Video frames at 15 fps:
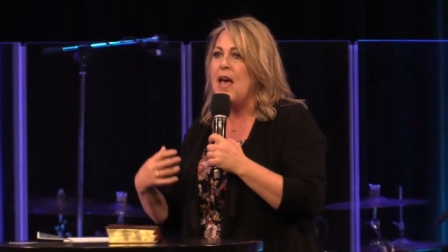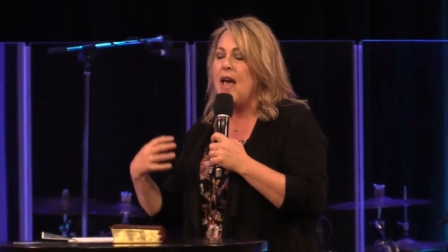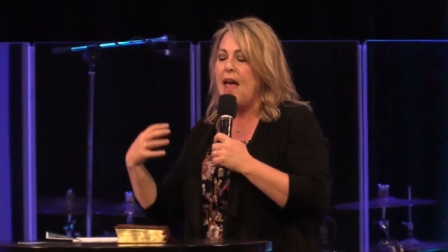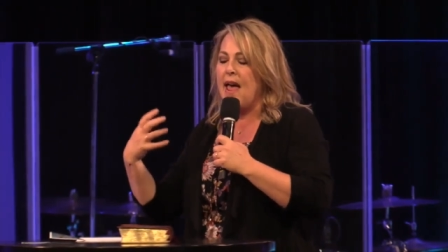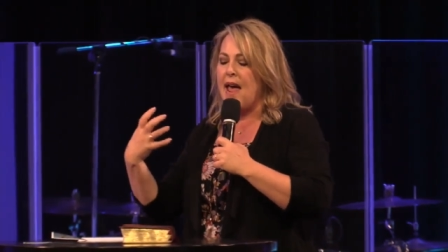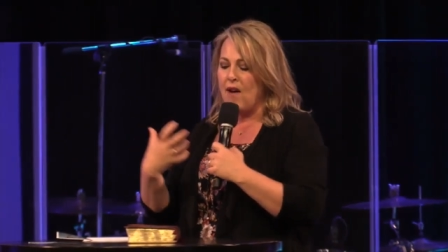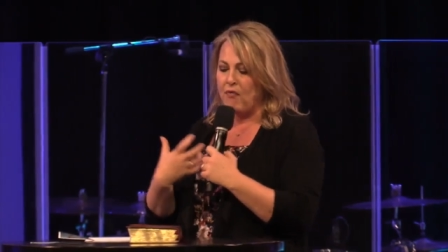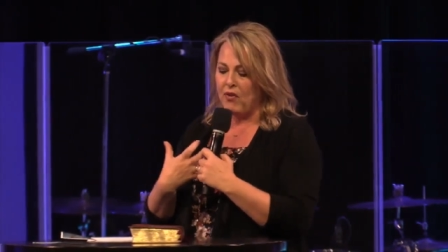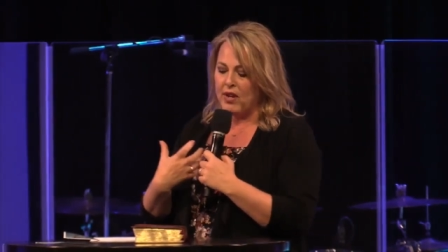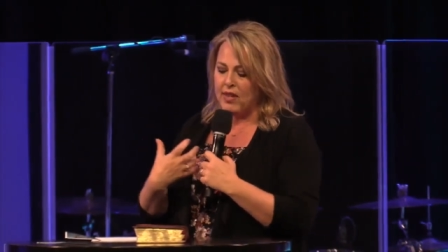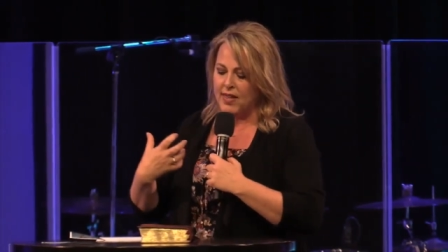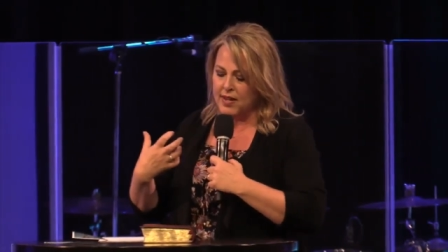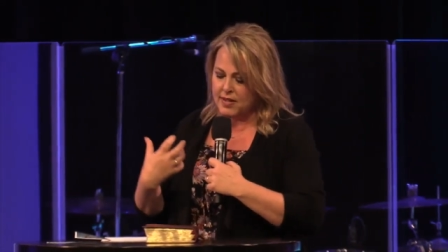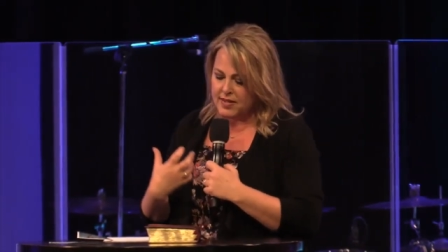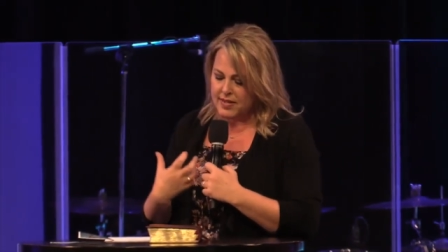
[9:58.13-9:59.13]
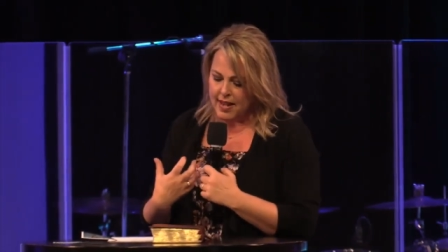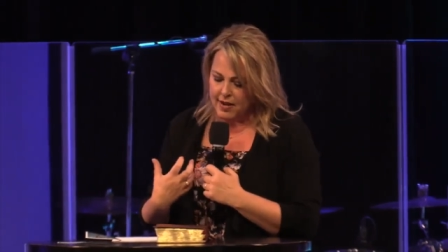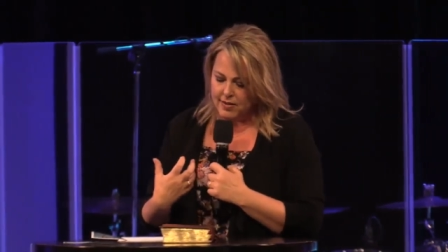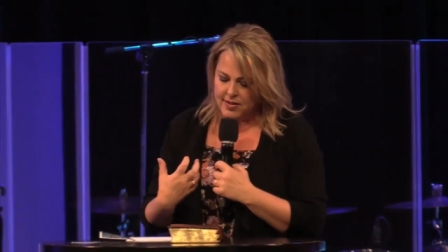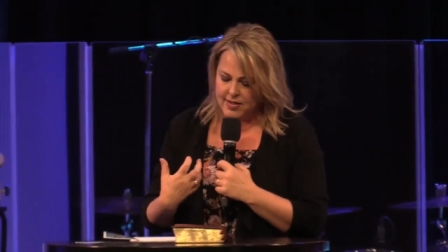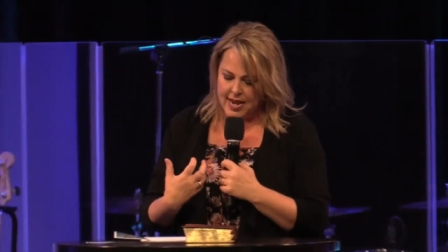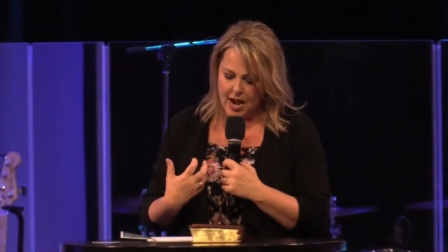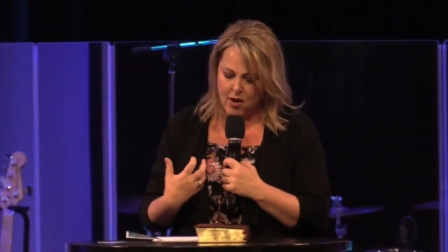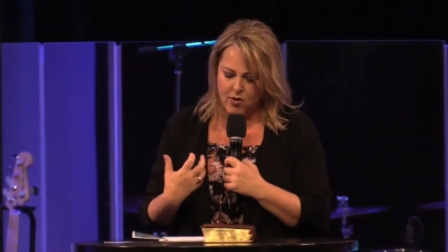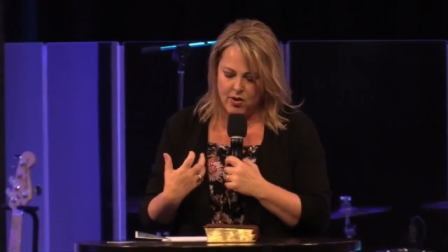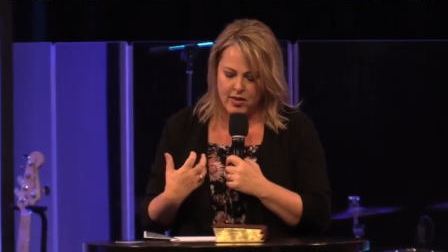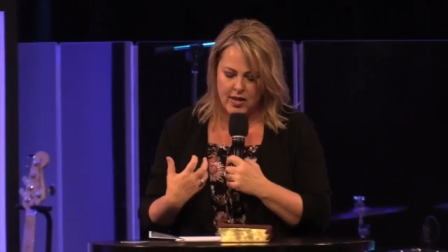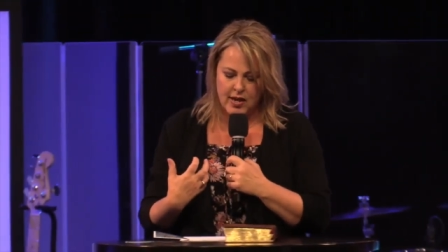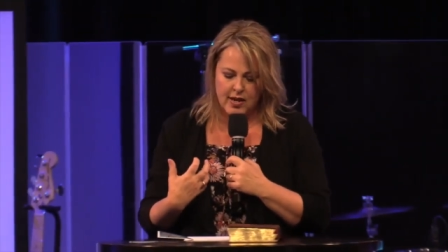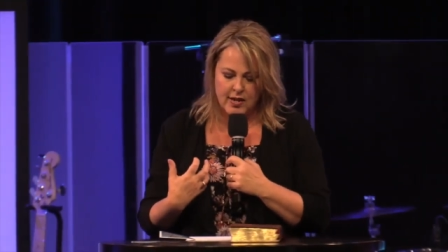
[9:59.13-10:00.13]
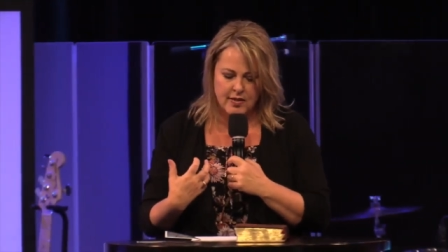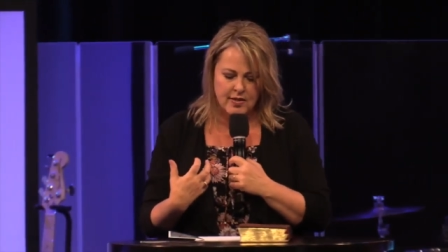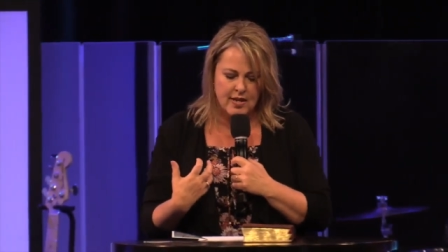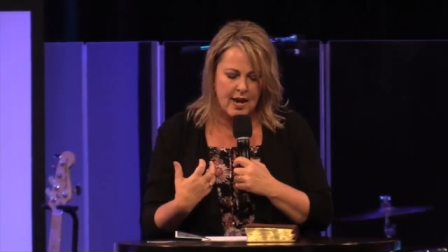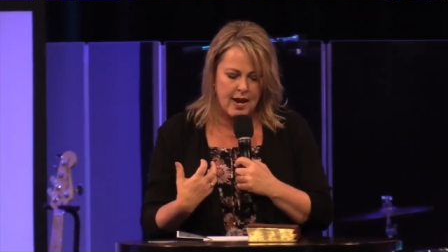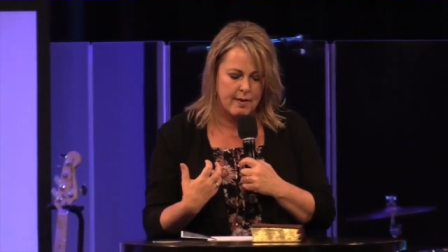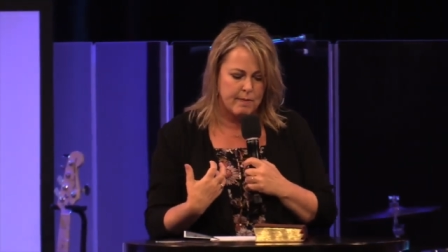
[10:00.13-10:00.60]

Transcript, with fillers: everything settles down on the inside.